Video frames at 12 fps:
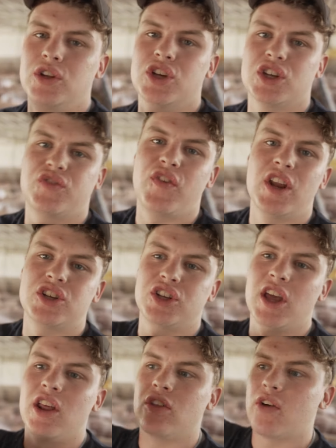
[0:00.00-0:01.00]
We just finished
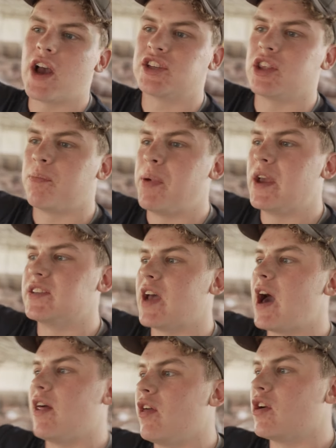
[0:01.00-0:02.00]
getting the rest of the pigs
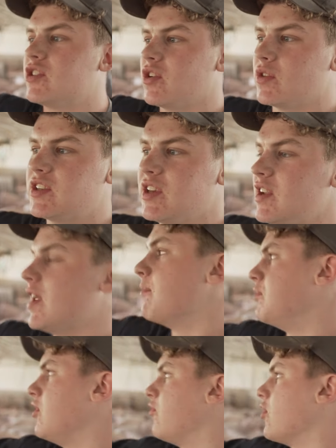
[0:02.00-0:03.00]
out of there, so it's sitting
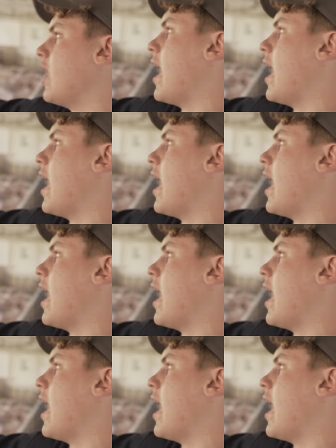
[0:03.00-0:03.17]
empty for